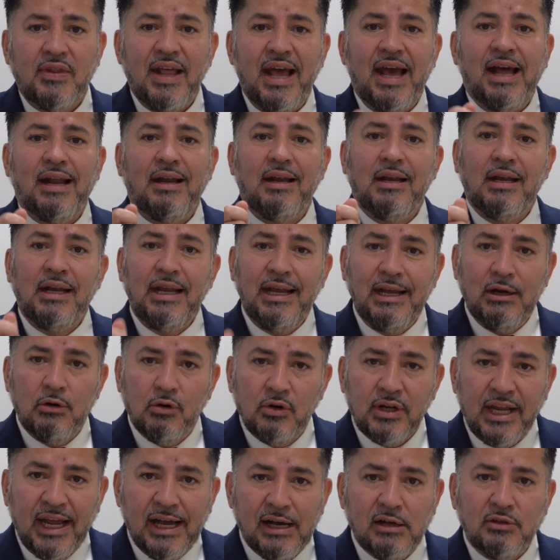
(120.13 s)
that
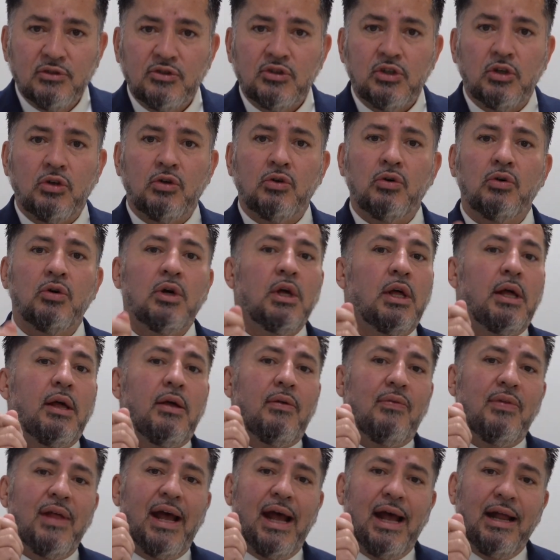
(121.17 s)
legal counsel,
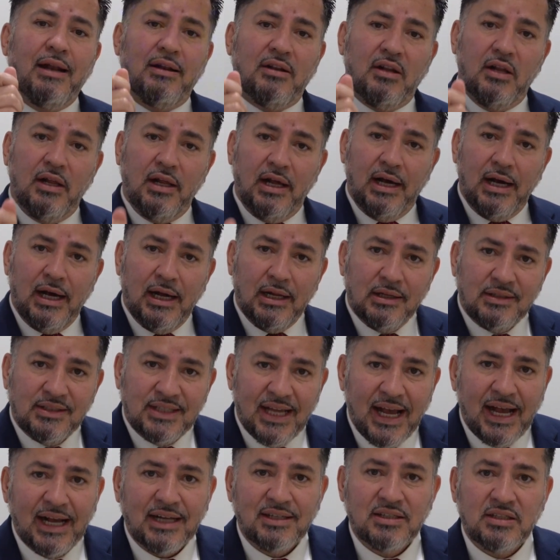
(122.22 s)
that
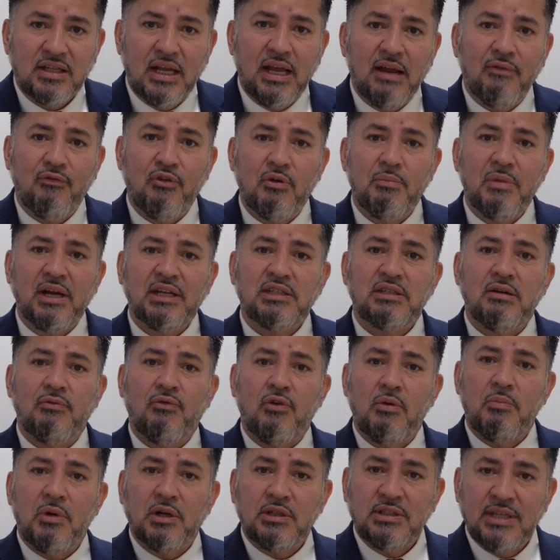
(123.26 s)
tax information
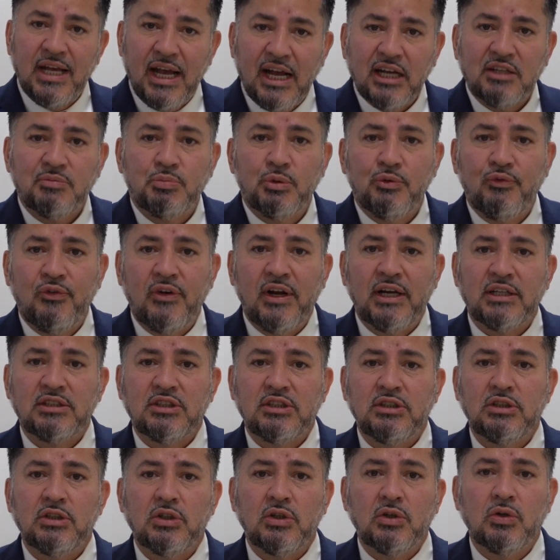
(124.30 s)
from a tax
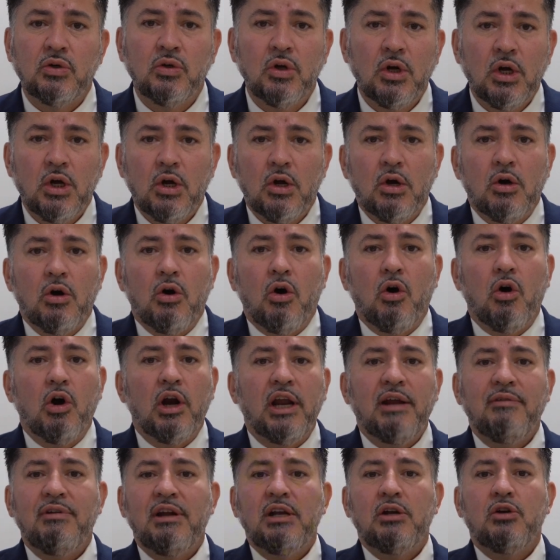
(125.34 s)
professional, or
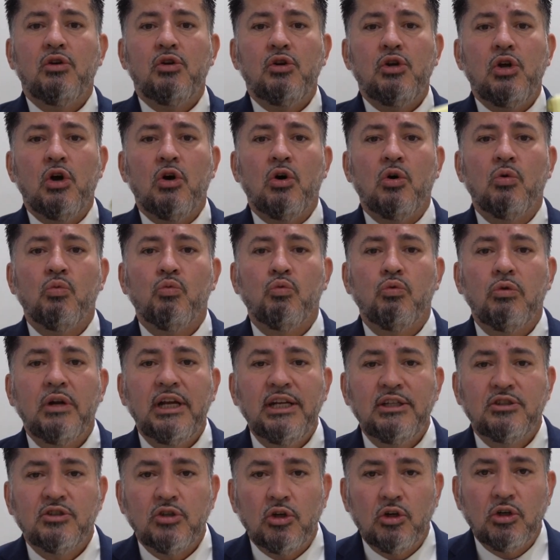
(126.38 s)
even do your own
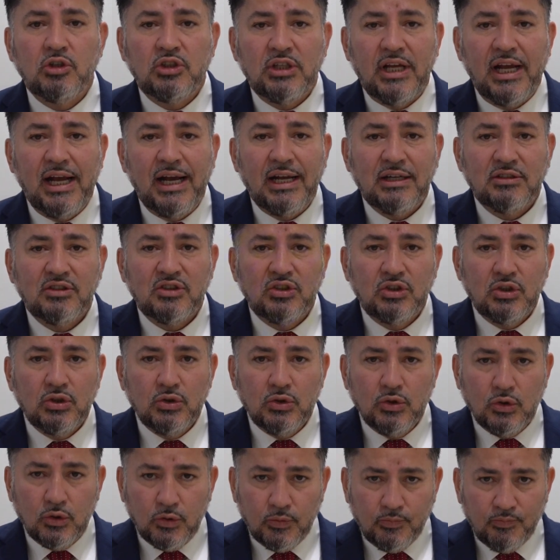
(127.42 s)
research as
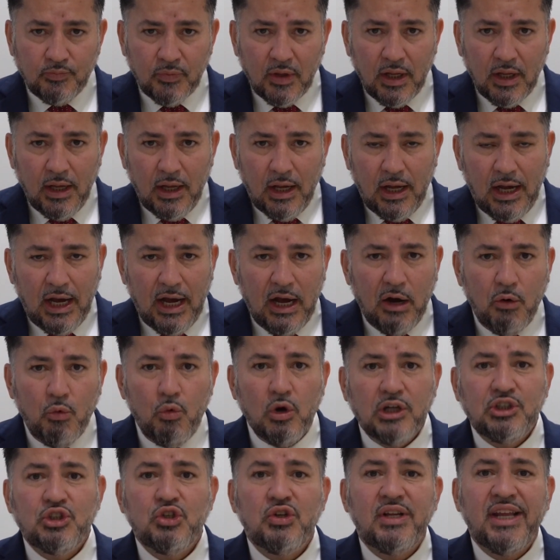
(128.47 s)
to
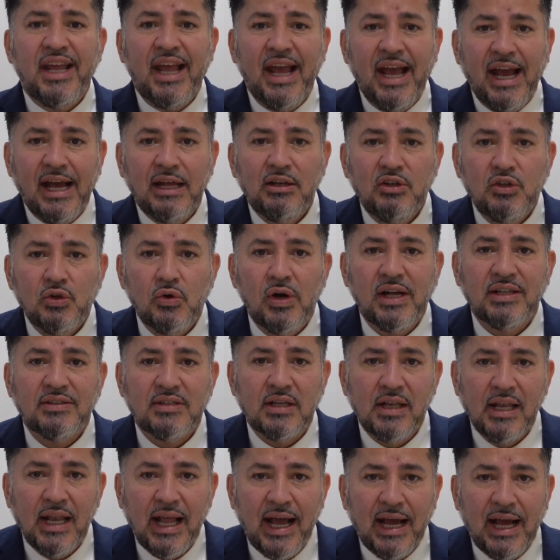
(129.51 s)
what you can do as
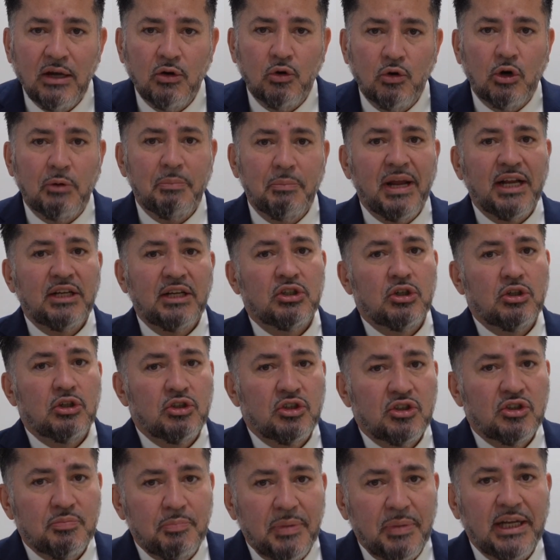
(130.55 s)
a landlord. Make sure you
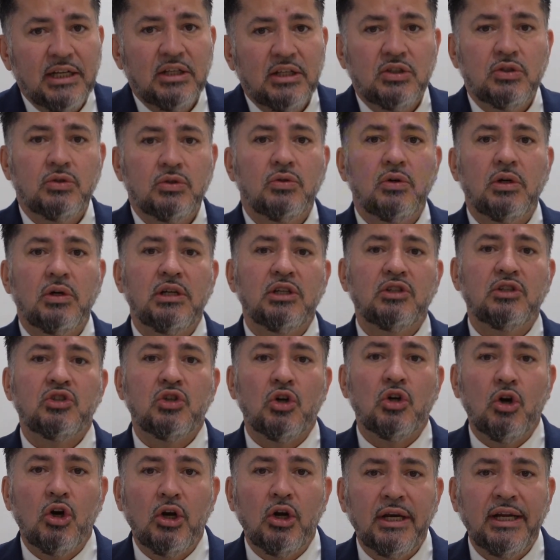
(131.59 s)
speak to an
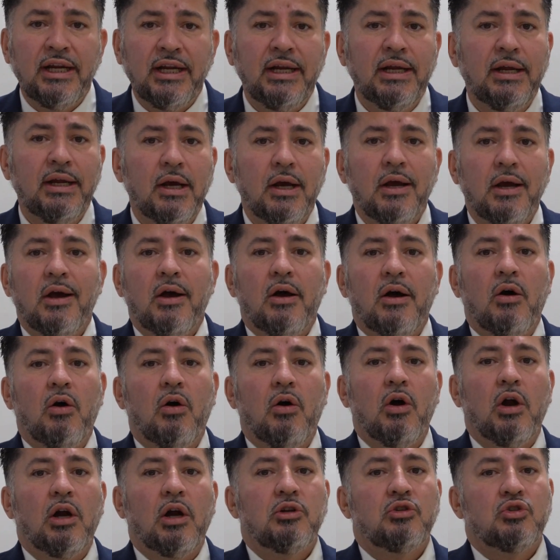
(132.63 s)
attorney
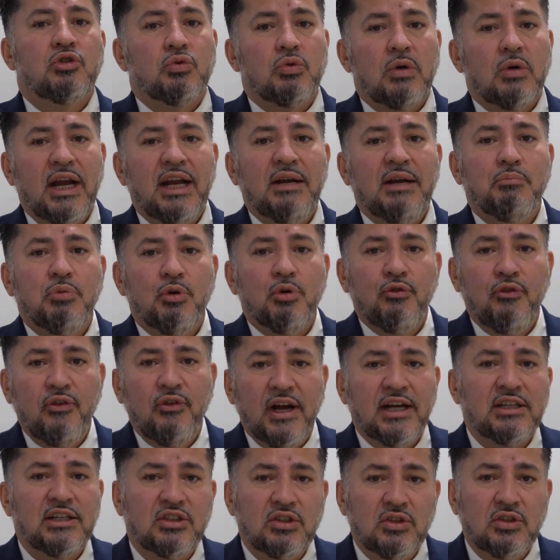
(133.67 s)
or a trained
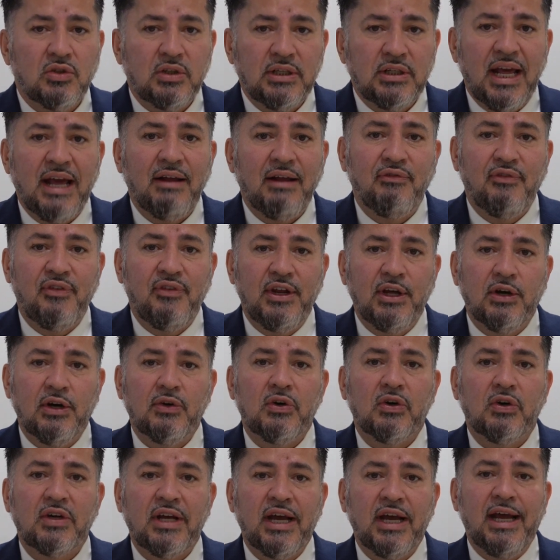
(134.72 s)
professional in that field,
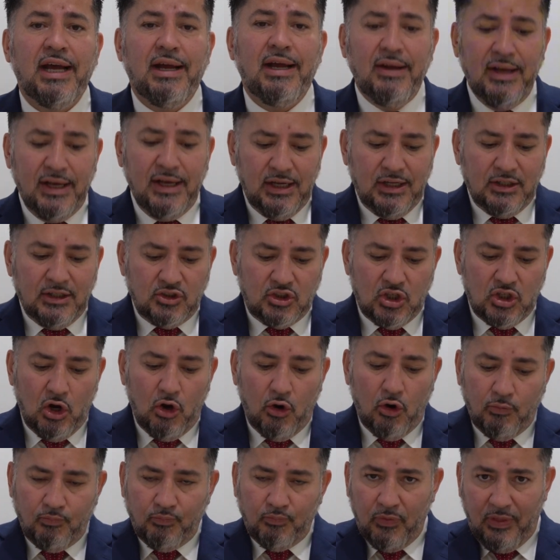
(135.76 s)
okay?
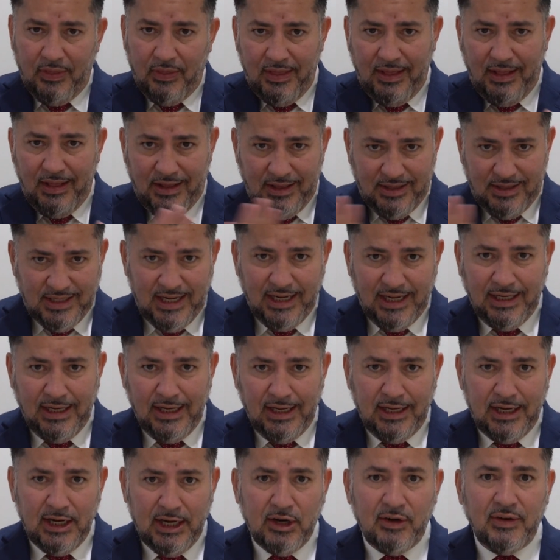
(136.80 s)
So
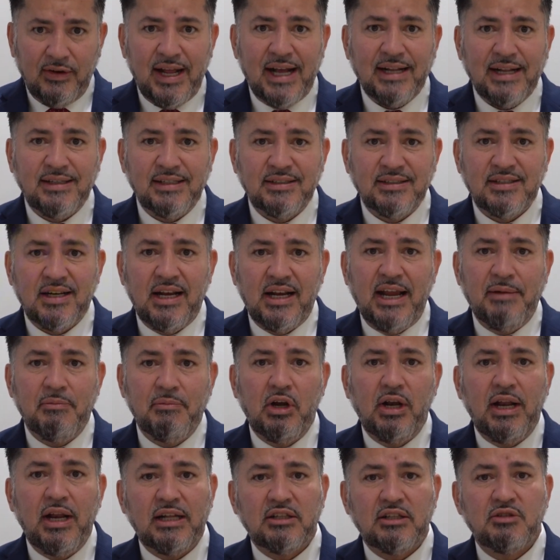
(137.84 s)
taking care of that disclaimer,
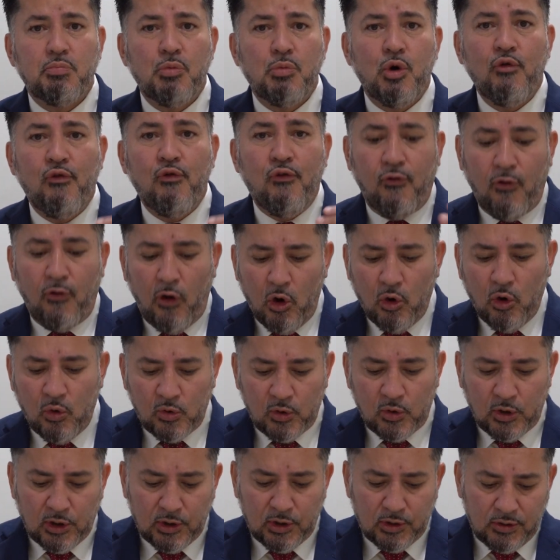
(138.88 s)
let's move
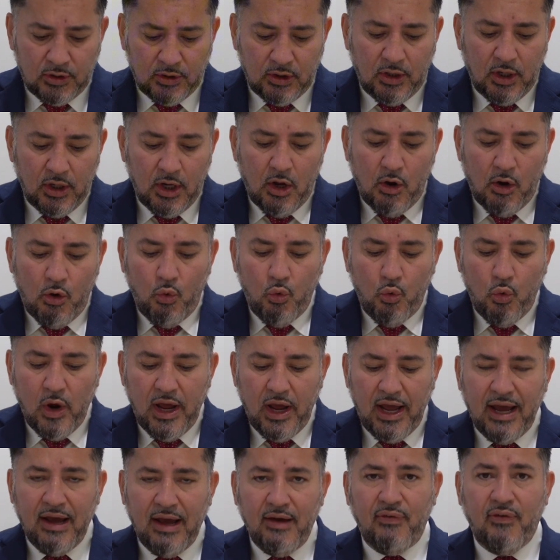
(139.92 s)
forward
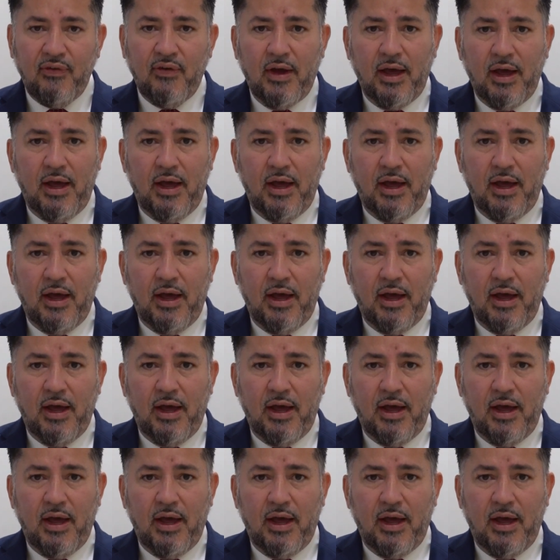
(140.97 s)
with